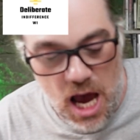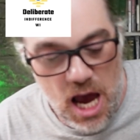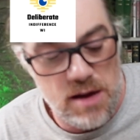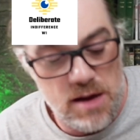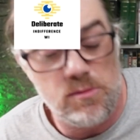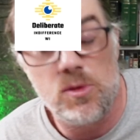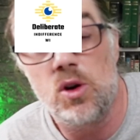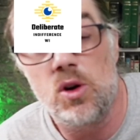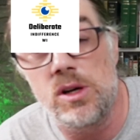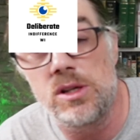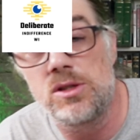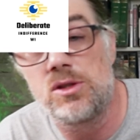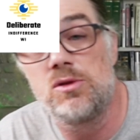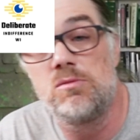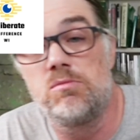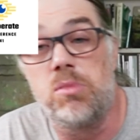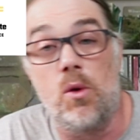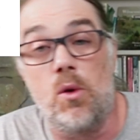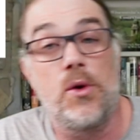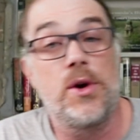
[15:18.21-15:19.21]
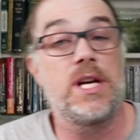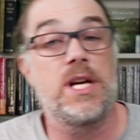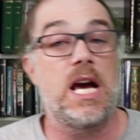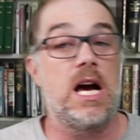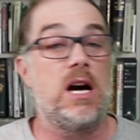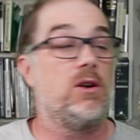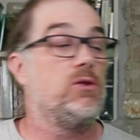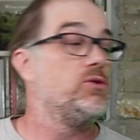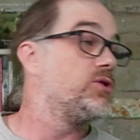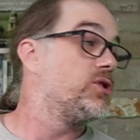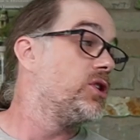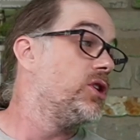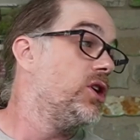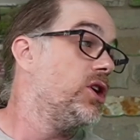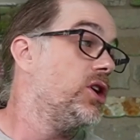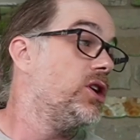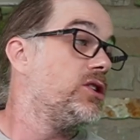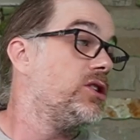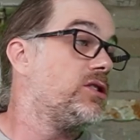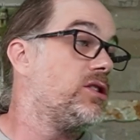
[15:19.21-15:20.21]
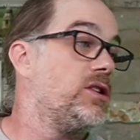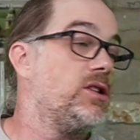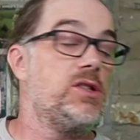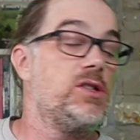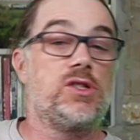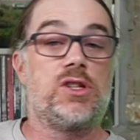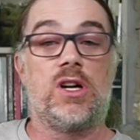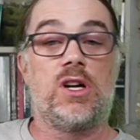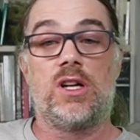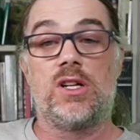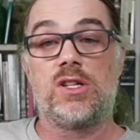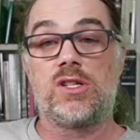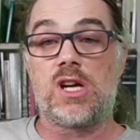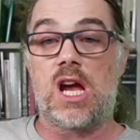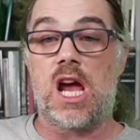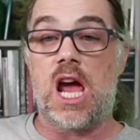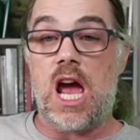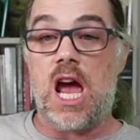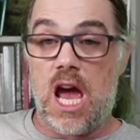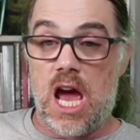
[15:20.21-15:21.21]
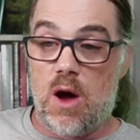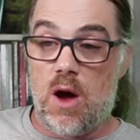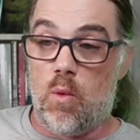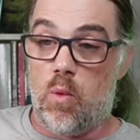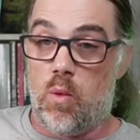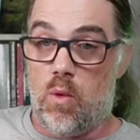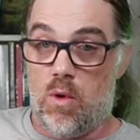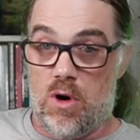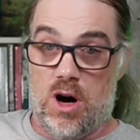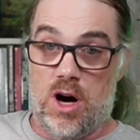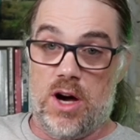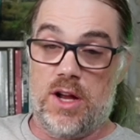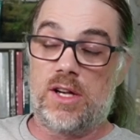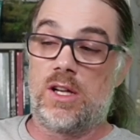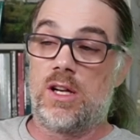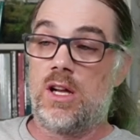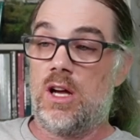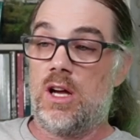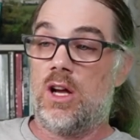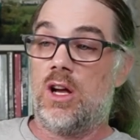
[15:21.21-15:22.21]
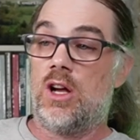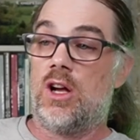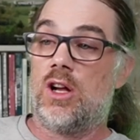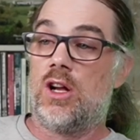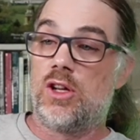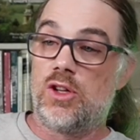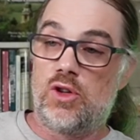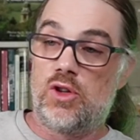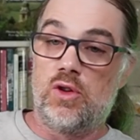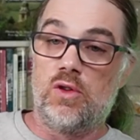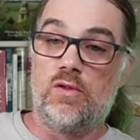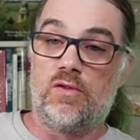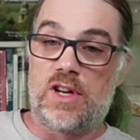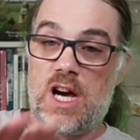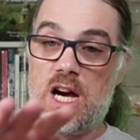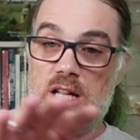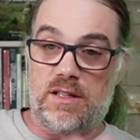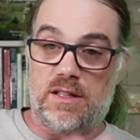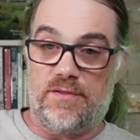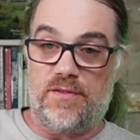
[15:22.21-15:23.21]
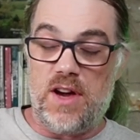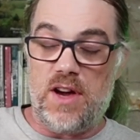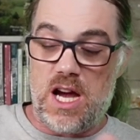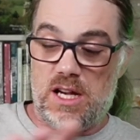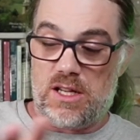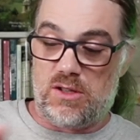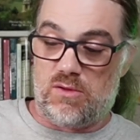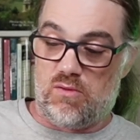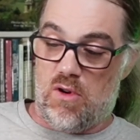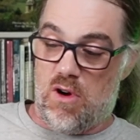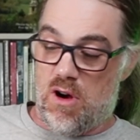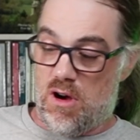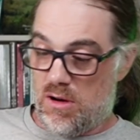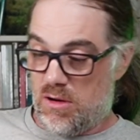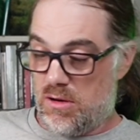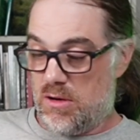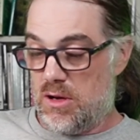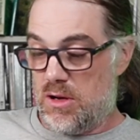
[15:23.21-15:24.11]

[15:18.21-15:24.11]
I'm going to point out to the judge, one, you've got the facts wrong.